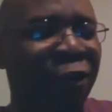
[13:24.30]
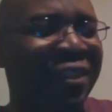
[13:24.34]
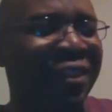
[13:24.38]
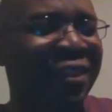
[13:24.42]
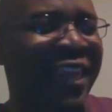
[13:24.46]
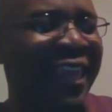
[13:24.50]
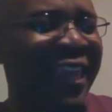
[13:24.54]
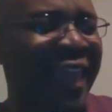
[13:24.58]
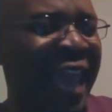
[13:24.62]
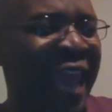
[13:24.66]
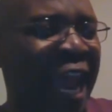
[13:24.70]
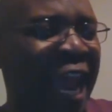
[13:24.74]
they
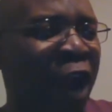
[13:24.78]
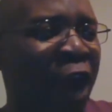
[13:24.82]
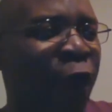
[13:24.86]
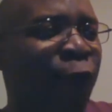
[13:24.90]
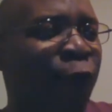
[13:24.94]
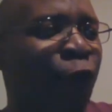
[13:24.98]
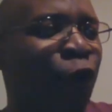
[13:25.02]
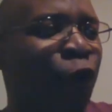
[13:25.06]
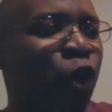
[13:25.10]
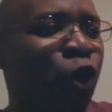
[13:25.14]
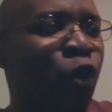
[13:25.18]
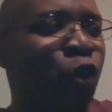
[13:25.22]
care
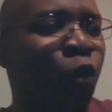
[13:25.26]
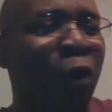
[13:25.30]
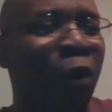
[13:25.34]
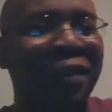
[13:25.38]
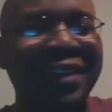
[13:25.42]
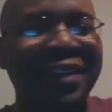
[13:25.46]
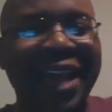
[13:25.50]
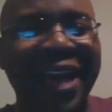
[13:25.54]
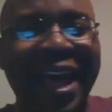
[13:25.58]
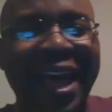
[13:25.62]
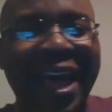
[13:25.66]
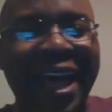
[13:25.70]
for you or
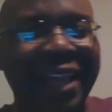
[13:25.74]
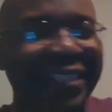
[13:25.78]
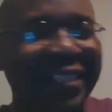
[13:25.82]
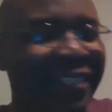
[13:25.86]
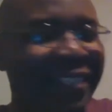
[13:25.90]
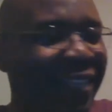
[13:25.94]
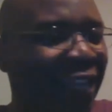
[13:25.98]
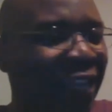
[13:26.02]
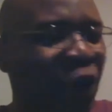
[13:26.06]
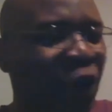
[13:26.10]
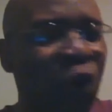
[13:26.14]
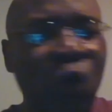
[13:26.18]
not,
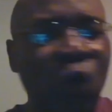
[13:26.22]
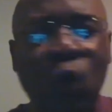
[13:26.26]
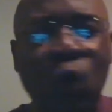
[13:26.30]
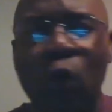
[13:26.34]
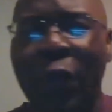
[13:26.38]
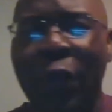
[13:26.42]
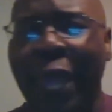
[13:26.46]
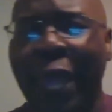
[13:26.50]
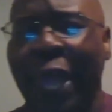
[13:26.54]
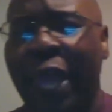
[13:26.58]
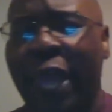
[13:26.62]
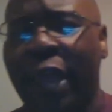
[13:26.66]
who
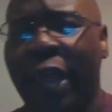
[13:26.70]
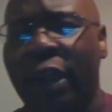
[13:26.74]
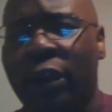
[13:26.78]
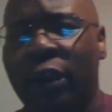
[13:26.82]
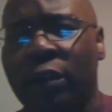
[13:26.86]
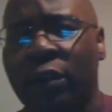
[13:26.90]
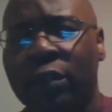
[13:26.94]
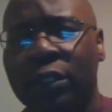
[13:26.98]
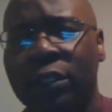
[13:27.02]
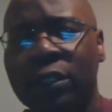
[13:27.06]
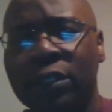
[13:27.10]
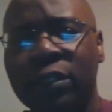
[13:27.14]

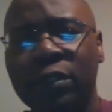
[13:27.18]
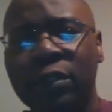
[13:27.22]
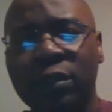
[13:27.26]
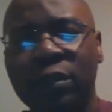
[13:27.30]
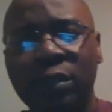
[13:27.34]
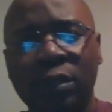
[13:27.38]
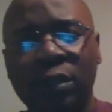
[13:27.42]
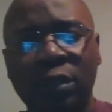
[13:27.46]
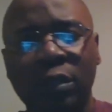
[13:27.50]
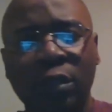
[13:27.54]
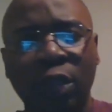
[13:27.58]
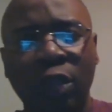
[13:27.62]
cares?
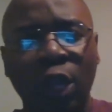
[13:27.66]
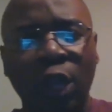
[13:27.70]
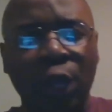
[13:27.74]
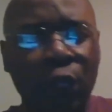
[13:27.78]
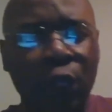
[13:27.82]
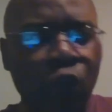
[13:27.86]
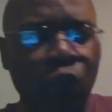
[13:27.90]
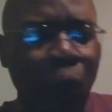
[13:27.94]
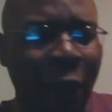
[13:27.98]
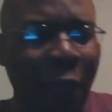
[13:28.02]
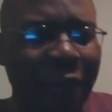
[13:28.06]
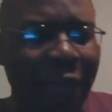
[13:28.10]

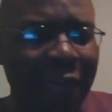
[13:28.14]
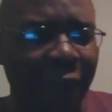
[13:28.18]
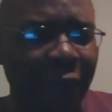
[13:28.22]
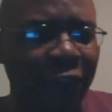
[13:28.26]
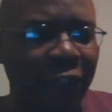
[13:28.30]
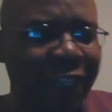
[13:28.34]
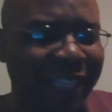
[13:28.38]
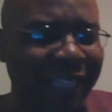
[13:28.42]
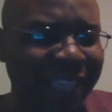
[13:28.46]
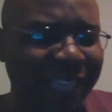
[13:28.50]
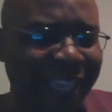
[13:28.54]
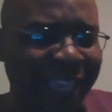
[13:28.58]
You have
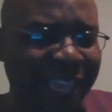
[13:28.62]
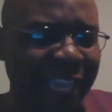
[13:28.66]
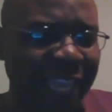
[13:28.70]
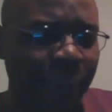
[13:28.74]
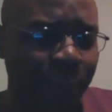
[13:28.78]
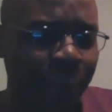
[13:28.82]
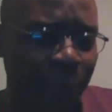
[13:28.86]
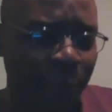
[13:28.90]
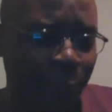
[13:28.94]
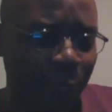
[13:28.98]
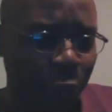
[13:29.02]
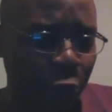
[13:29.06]
to
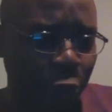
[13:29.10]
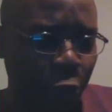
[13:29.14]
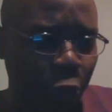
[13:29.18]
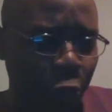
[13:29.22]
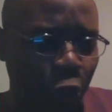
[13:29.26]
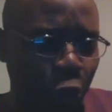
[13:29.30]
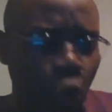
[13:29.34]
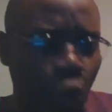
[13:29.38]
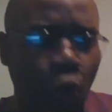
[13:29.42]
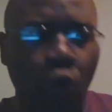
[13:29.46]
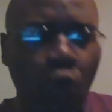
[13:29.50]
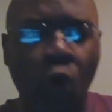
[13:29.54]
keep the
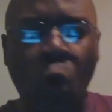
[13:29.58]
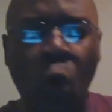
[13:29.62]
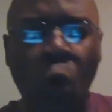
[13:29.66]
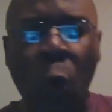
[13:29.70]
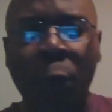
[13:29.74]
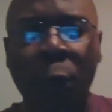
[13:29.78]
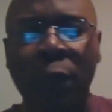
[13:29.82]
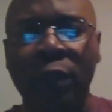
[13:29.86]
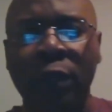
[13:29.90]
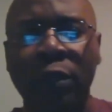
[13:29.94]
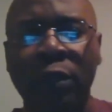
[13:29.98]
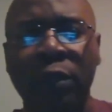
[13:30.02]
door
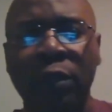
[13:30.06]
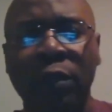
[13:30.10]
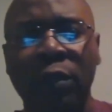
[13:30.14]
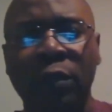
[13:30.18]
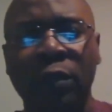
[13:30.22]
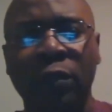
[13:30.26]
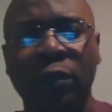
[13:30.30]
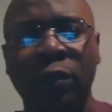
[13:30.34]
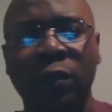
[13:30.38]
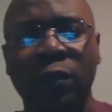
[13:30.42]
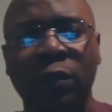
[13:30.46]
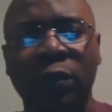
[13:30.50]
open
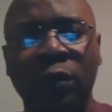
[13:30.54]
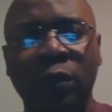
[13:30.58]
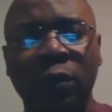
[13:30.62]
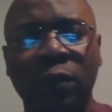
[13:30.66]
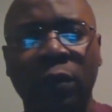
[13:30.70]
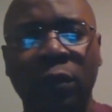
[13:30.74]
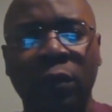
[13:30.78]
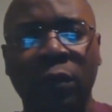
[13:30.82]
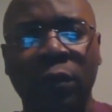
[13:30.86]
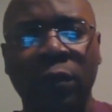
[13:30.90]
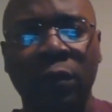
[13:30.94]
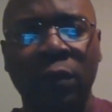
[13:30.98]

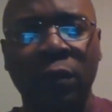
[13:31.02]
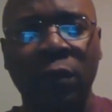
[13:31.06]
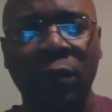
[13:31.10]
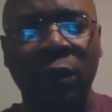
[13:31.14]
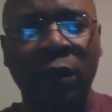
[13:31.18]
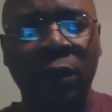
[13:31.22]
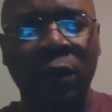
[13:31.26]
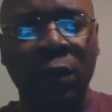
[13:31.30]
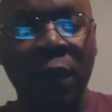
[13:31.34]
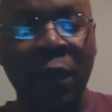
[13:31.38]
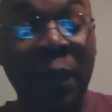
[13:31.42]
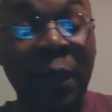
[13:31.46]

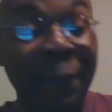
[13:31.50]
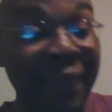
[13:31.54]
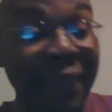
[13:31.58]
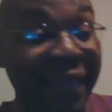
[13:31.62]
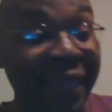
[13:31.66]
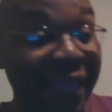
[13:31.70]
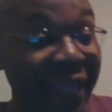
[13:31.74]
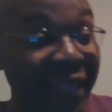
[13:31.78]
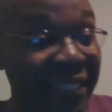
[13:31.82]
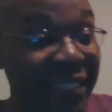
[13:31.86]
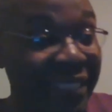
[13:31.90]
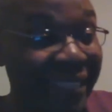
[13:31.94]

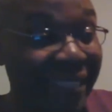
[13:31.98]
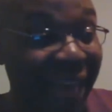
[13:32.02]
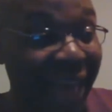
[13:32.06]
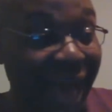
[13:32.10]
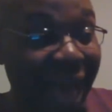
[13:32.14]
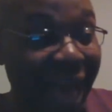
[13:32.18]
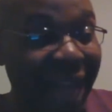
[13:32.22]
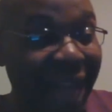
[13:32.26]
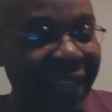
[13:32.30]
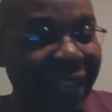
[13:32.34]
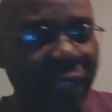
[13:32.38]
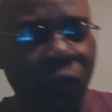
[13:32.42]
because
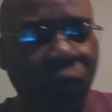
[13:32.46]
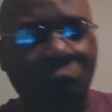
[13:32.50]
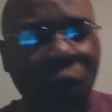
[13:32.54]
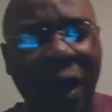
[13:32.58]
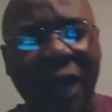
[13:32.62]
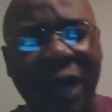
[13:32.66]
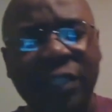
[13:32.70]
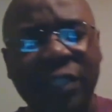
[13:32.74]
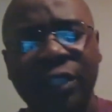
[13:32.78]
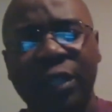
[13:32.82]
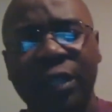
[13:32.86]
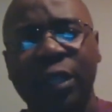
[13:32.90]
God is
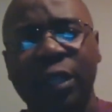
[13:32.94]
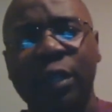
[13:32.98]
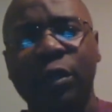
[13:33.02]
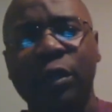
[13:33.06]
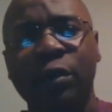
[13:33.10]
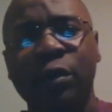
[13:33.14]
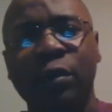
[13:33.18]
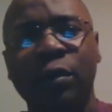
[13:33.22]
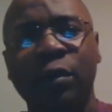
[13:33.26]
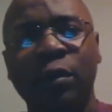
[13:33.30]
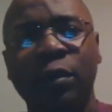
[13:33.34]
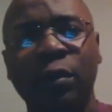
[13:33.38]
watching you
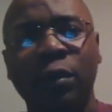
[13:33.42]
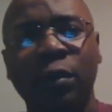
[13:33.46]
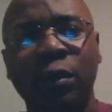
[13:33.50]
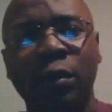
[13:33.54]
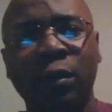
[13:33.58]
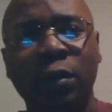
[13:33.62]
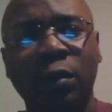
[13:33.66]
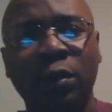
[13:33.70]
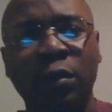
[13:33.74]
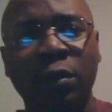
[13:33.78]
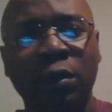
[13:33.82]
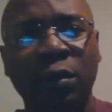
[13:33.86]

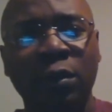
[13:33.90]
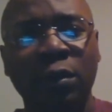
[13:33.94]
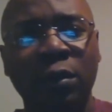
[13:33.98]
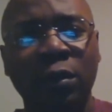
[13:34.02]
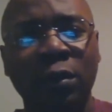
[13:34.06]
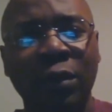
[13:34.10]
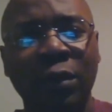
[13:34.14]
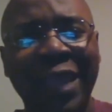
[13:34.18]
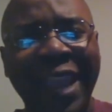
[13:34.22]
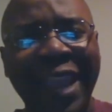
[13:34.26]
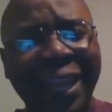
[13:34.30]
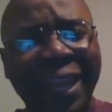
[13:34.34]

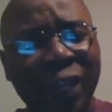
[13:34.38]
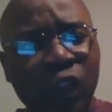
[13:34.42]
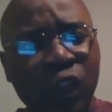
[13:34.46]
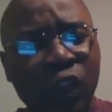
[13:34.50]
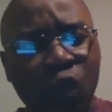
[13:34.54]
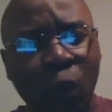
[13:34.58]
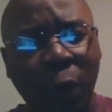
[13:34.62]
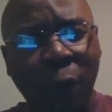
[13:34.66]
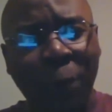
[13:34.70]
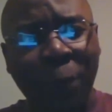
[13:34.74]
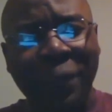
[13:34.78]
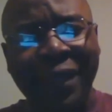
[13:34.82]
and you
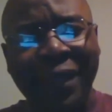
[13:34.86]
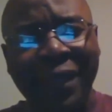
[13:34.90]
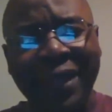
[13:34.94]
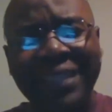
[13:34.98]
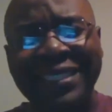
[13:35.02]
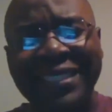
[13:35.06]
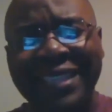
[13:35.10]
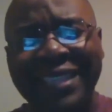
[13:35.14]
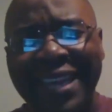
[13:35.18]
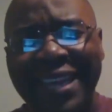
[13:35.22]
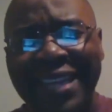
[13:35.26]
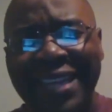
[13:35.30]
are being
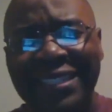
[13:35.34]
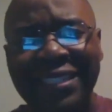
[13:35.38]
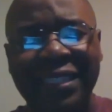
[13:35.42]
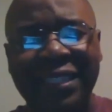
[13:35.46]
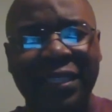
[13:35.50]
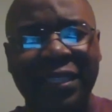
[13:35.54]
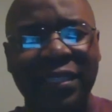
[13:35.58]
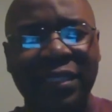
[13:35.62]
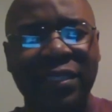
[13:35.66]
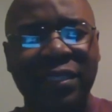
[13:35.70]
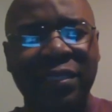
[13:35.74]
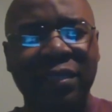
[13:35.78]

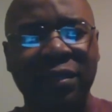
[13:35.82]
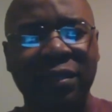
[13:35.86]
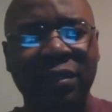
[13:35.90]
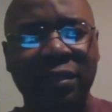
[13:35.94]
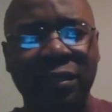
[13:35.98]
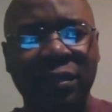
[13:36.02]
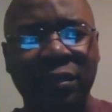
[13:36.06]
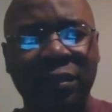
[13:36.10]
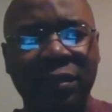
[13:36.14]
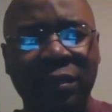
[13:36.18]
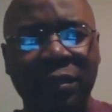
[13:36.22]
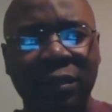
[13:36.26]
tested.
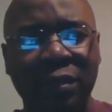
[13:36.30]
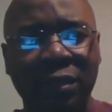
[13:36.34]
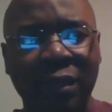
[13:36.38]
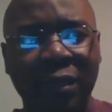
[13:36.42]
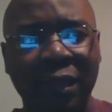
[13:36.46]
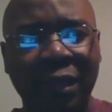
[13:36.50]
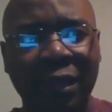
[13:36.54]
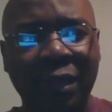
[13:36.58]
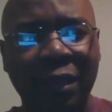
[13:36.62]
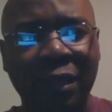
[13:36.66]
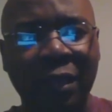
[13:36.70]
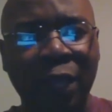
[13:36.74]

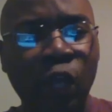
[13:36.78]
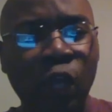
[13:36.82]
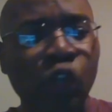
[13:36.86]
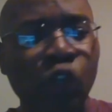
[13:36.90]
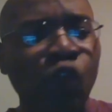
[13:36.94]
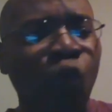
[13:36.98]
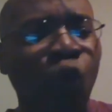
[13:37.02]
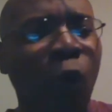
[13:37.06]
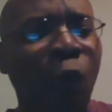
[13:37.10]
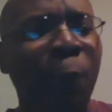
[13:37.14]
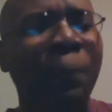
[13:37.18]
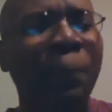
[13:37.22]

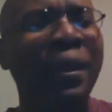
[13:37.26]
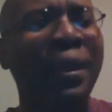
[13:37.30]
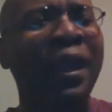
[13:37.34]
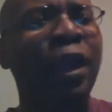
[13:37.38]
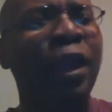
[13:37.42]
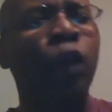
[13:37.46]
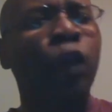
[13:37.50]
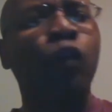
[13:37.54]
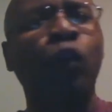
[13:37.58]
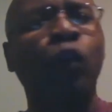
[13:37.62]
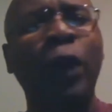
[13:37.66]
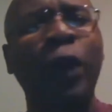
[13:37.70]
You are
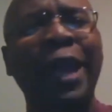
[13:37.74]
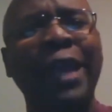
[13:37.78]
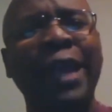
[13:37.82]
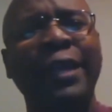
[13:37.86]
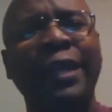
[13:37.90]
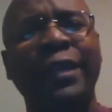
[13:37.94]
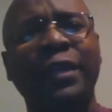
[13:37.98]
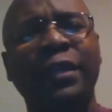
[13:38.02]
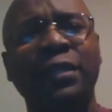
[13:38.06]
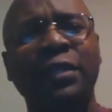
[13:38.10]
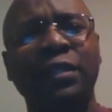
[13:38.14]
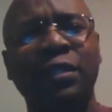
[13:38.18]
being
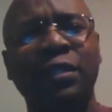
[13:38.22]
graded.